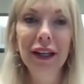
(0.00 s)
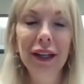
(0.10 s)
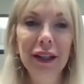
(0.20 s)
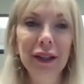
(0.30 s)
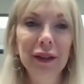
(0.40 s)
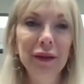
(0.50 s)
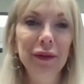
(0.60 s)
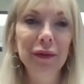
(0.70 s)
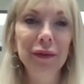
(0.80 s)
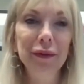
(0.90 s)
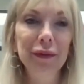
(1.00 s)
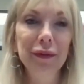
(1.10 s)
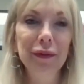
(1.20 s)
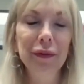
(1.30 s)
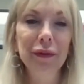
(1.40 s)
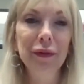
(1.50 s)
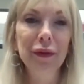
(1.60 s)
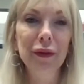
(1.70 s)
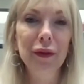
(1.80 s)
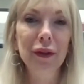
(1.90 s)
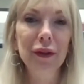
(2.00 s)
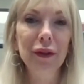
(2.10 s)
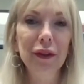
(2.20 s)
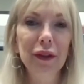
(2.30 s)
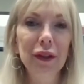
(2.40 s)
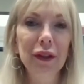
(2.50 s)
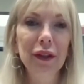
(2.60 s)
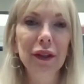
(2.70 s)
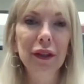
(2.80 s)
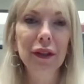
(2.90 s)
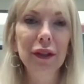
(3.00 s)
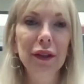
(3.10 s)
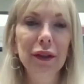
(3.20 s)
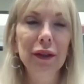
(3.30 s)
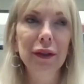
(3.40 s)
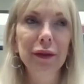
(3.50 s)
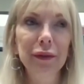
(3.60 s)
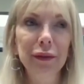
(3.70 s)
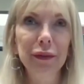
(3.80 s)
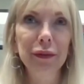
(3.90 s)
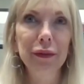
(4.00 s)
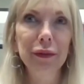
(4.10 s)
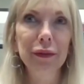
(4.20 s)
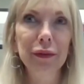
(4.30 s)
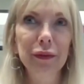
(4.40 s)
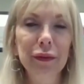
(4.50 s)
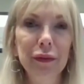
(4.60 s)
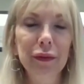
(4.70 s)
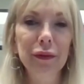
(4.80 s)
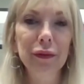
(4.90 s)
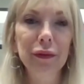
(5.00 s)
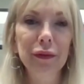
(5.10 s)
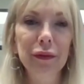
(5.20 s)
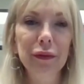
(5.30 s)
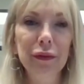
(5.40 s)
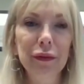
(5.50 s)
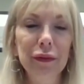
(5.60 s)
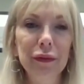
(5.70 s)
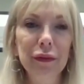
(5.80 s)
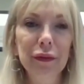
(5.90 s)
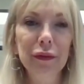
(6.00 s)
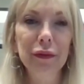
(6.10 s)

(not speaking)